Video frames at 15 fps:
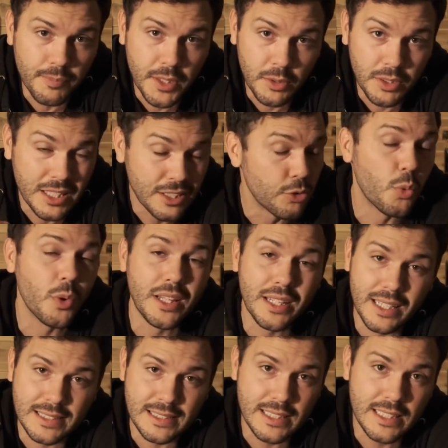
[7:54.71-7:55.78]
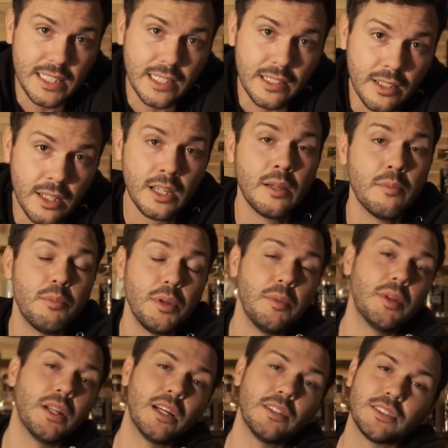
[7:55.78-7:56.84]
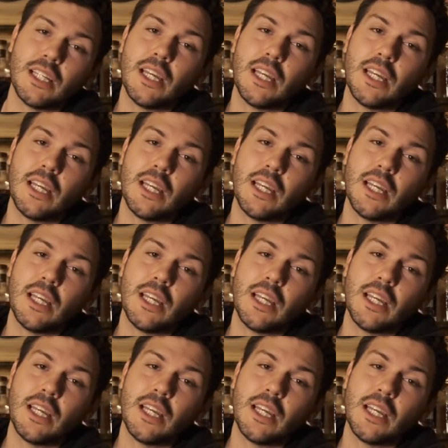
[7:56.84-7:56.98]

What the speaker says: In 2019, Beam announced,